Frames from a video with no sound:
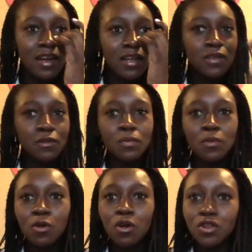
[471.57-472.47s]
They were
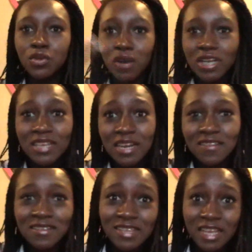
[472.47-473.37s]
more on the right side of
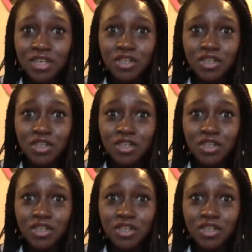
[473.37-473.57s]
the stage,